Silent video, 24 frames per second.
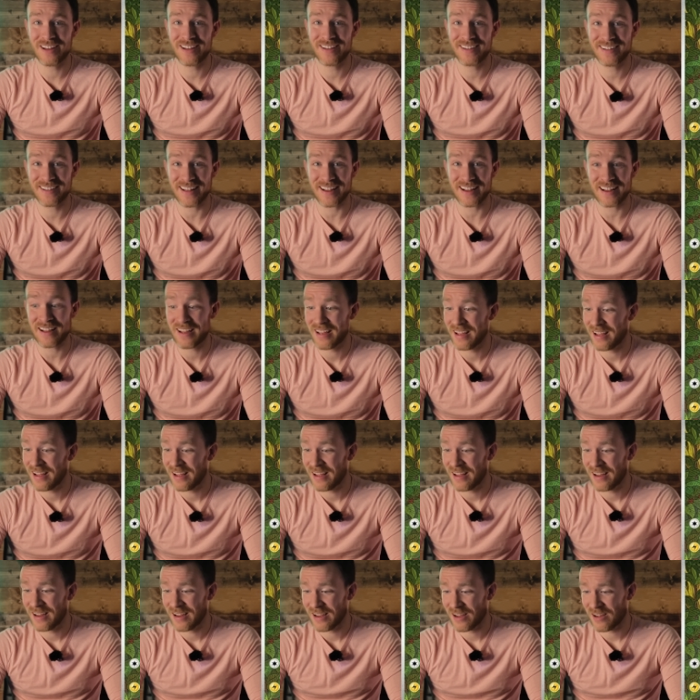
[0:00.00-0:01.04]
Like,
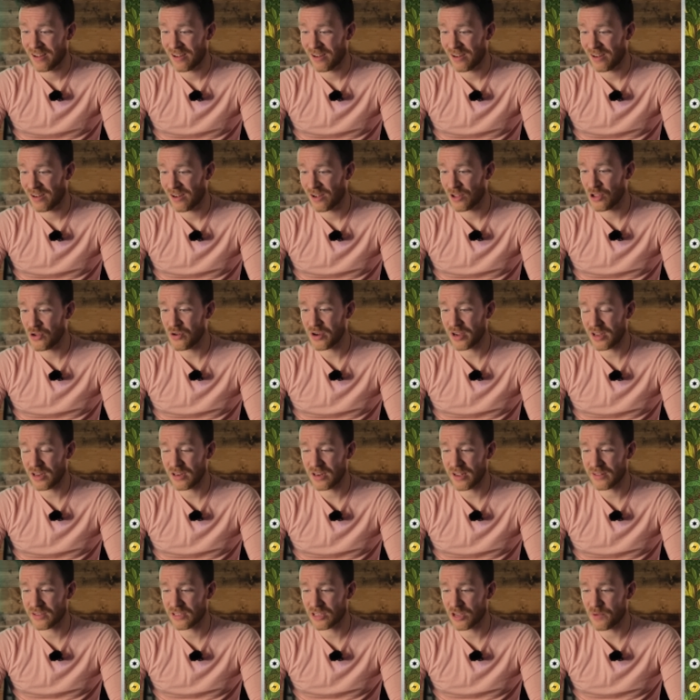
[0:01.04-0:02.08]
you could have
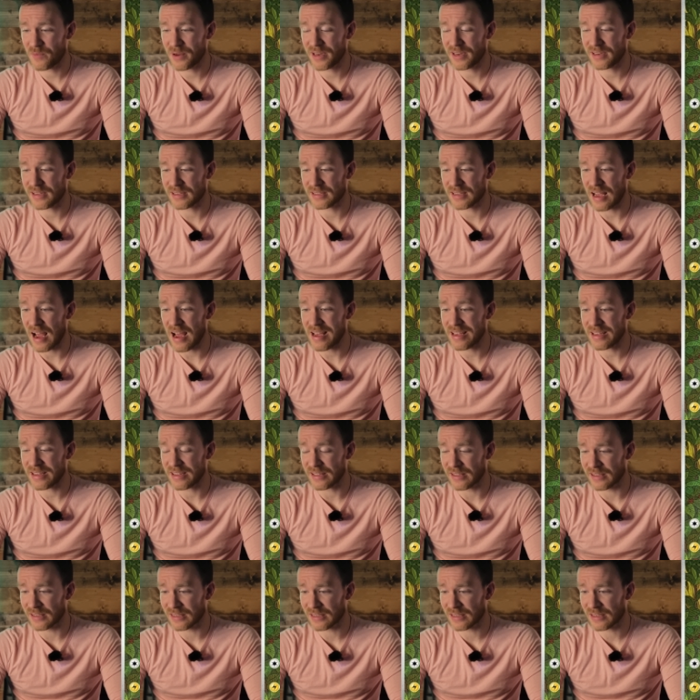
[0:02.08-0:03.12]
done so many
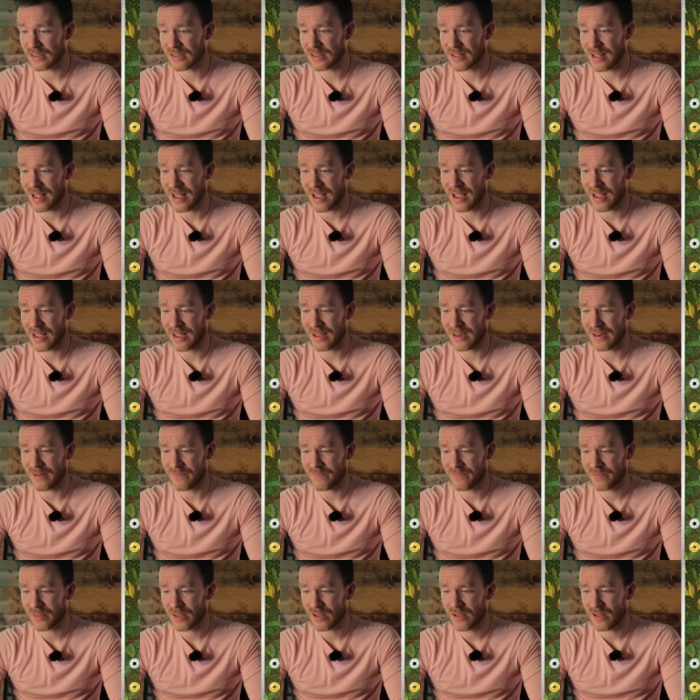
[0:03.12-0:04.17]
designs and
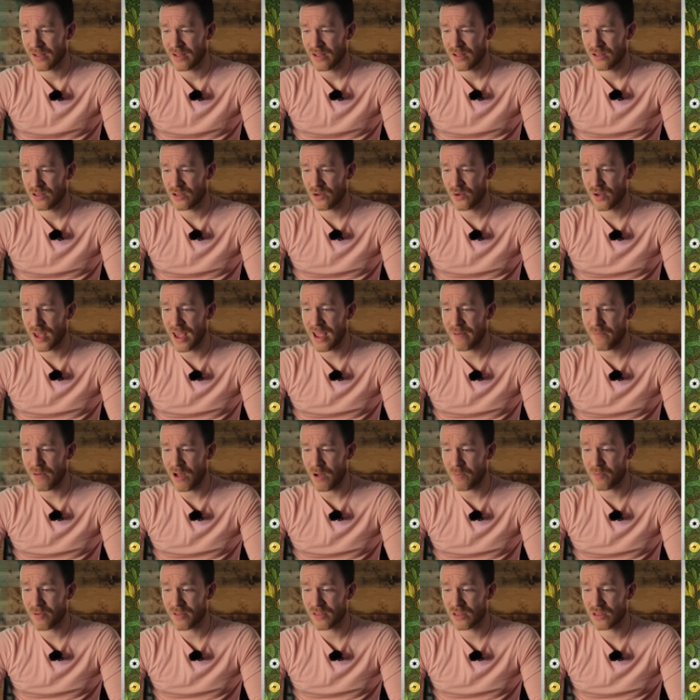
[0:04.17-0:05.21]
you came
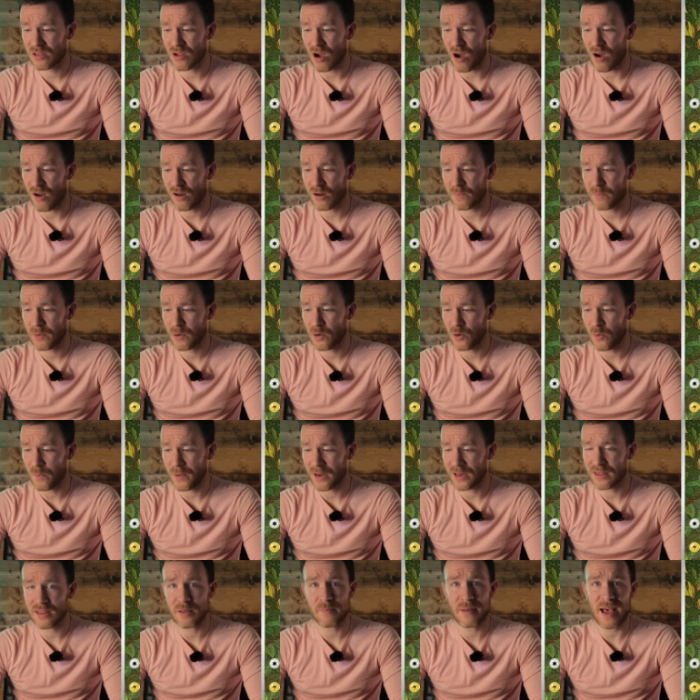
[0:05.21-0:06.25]
up with dog
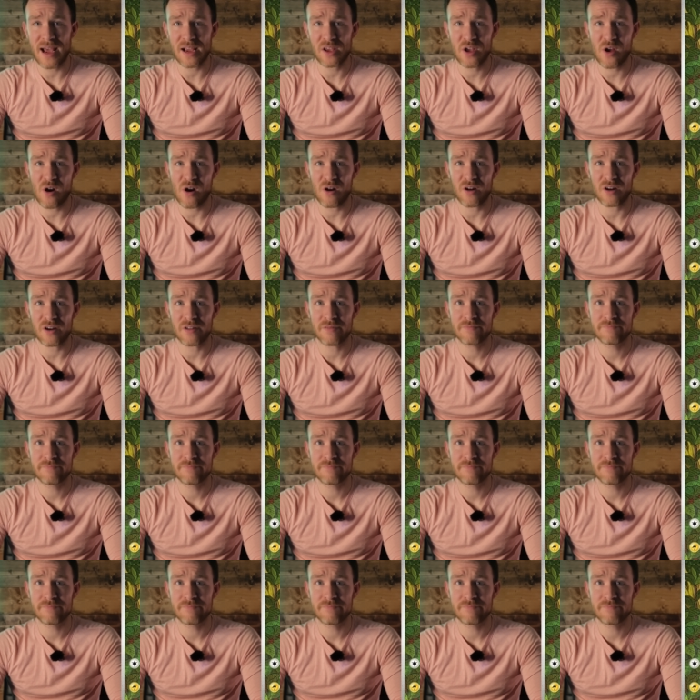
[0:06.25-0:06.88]
pooping in the backyard.